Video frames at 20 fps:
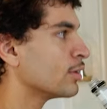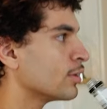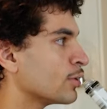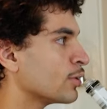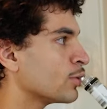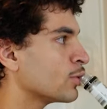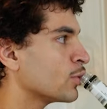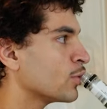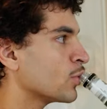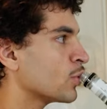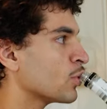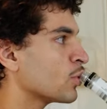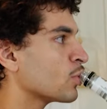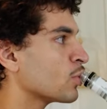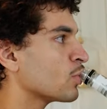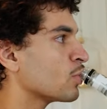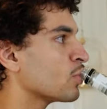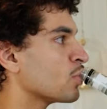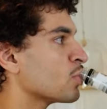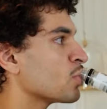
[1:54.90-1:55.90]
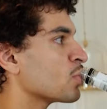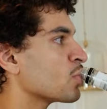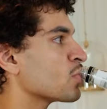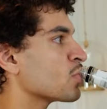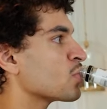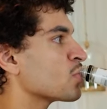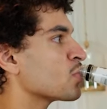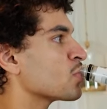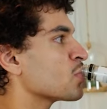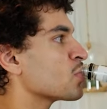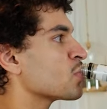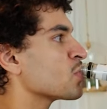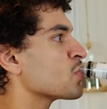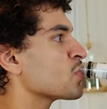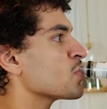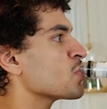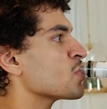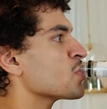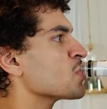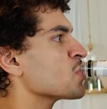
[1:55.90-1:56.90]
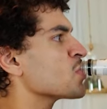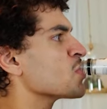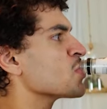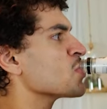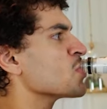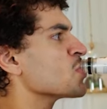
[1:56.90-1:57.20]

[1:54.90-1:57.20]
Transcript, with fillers: Cause that one's gonna be a really good one? I got a feeling.